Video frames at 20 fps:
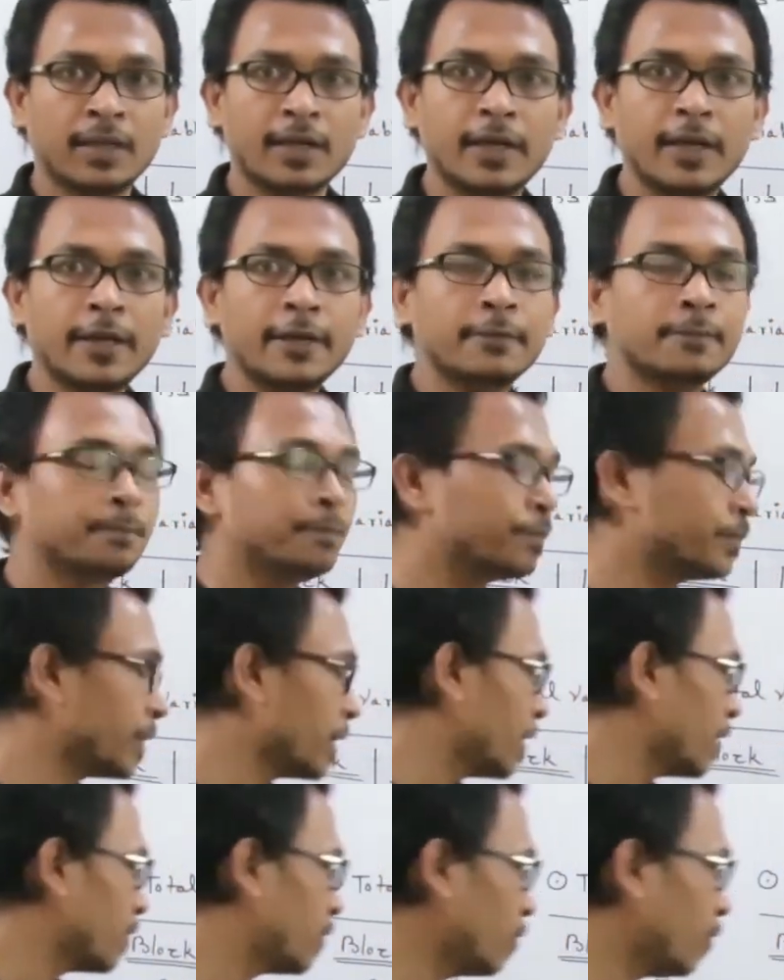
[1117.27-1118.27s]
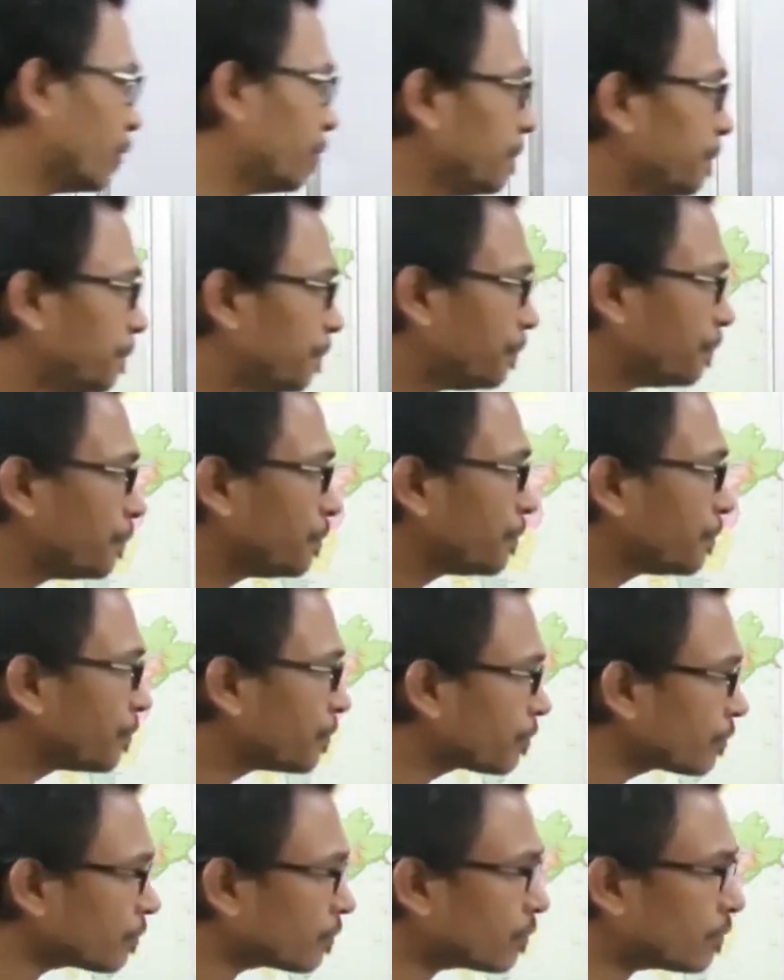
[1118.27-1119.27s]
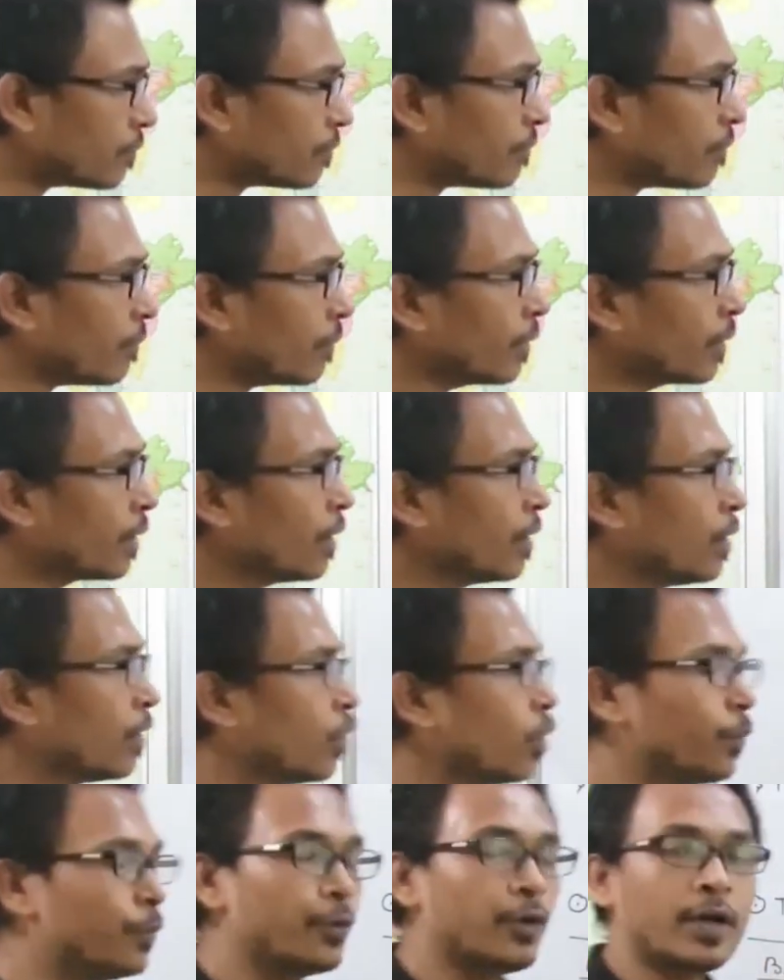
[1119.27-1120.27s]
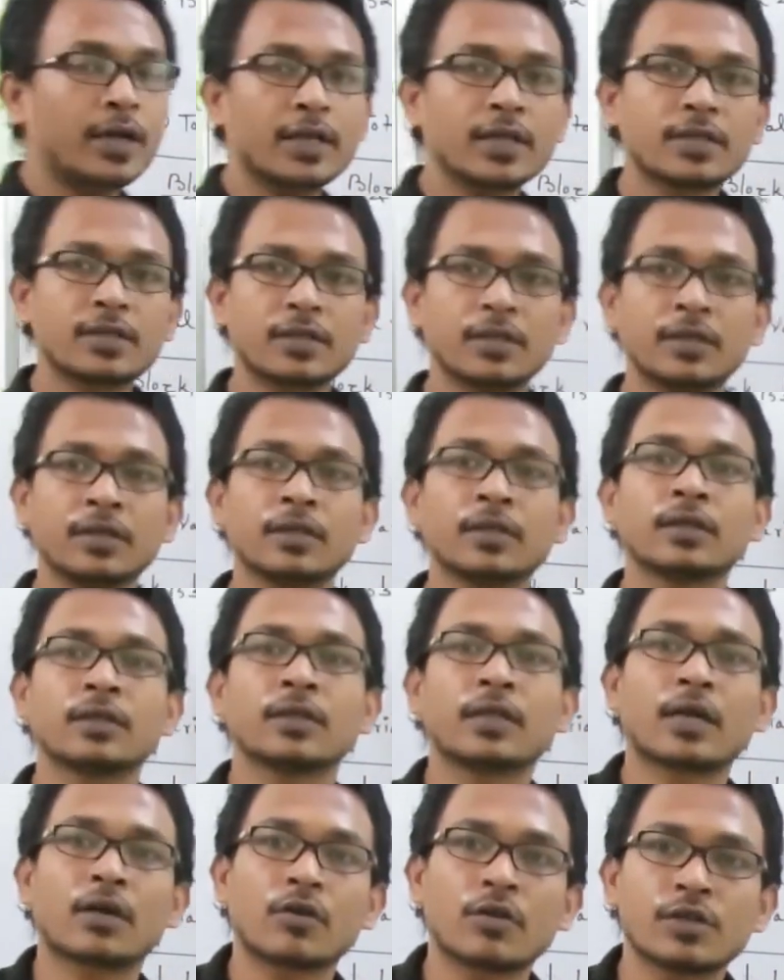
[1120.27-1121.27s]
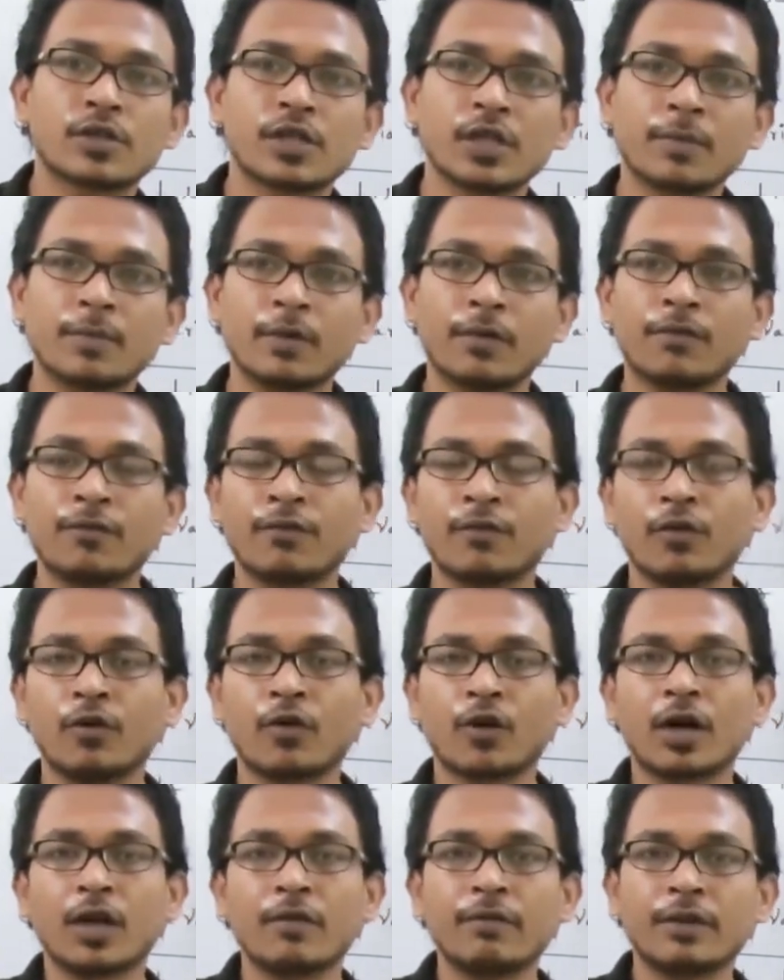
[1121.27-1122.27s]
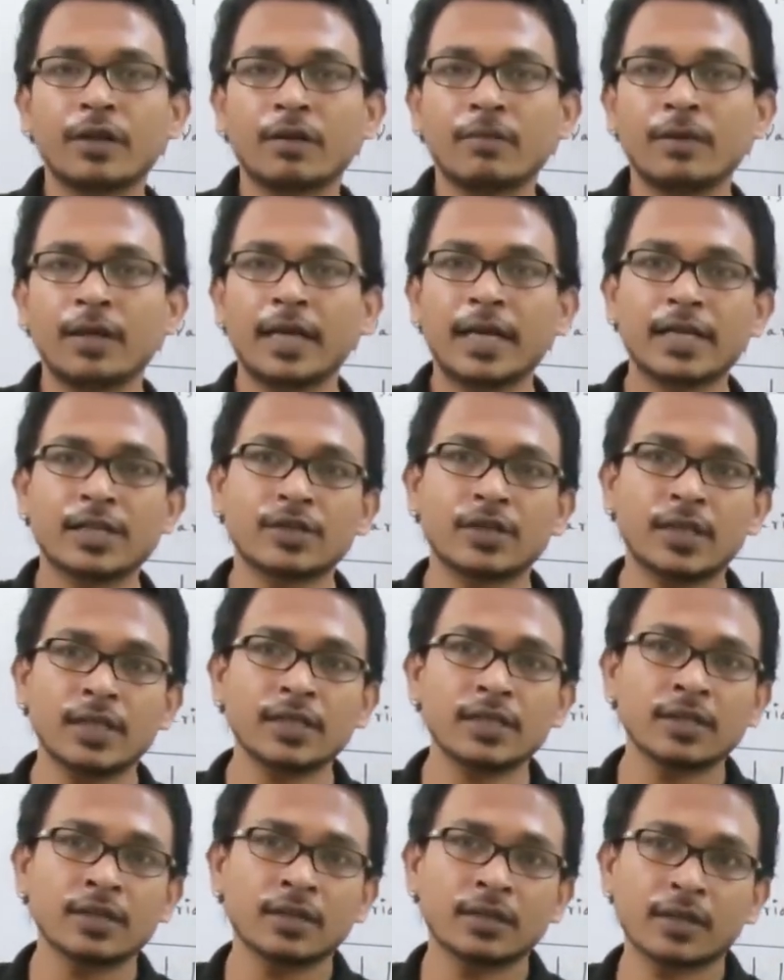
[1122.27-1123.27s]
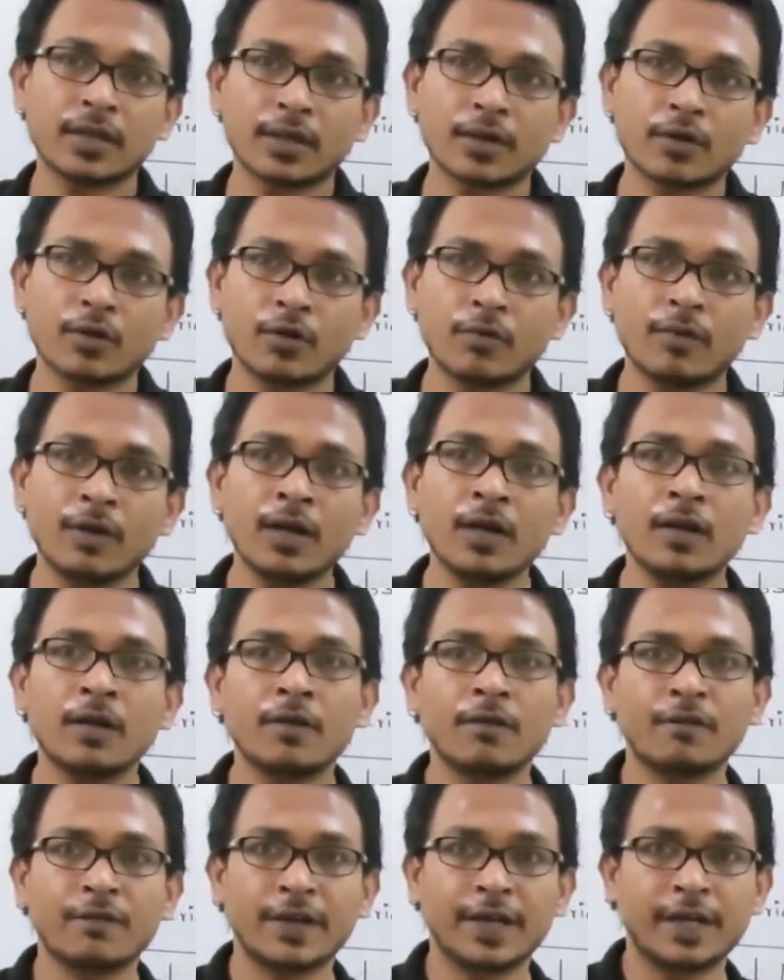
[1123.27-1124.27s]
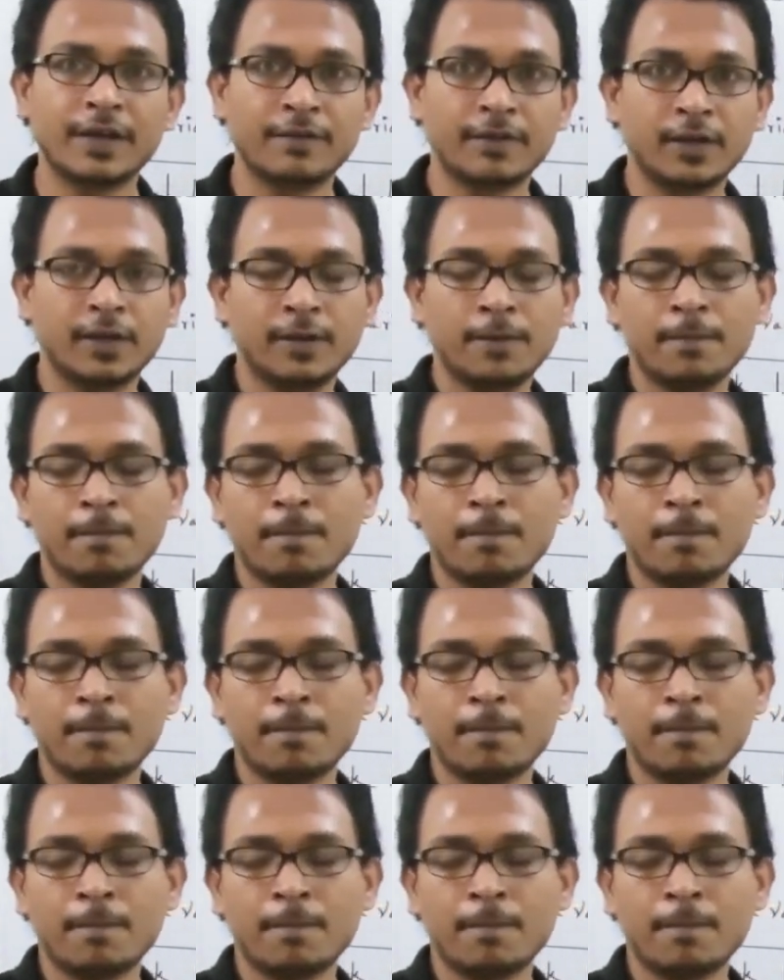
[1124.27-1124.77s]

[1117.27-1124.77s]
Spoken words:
Clear? So hope you understand the concept of local variable as well as the global variable.